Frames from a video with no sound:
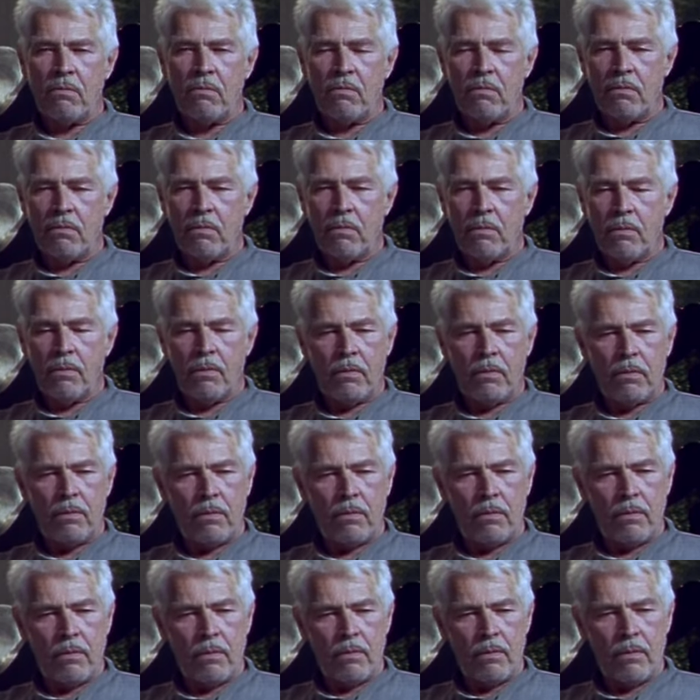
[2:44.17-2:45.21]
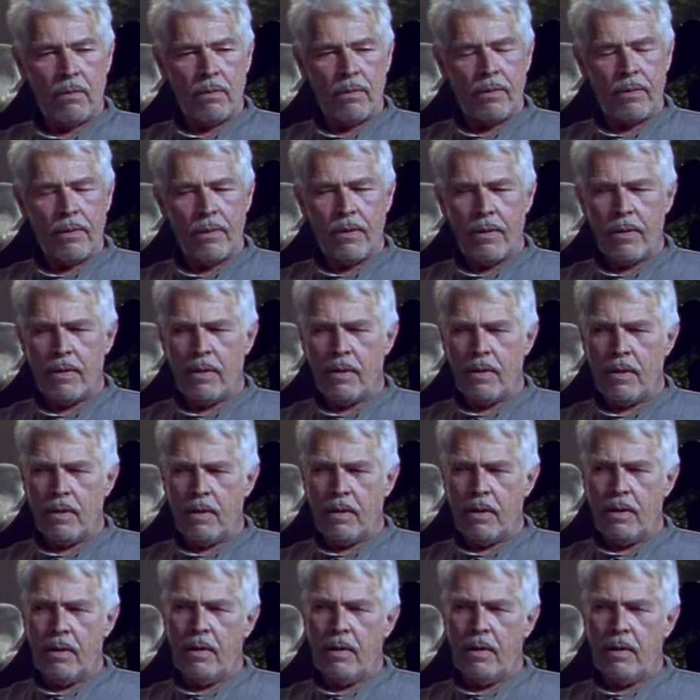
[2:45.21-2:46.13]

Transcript: [no speech]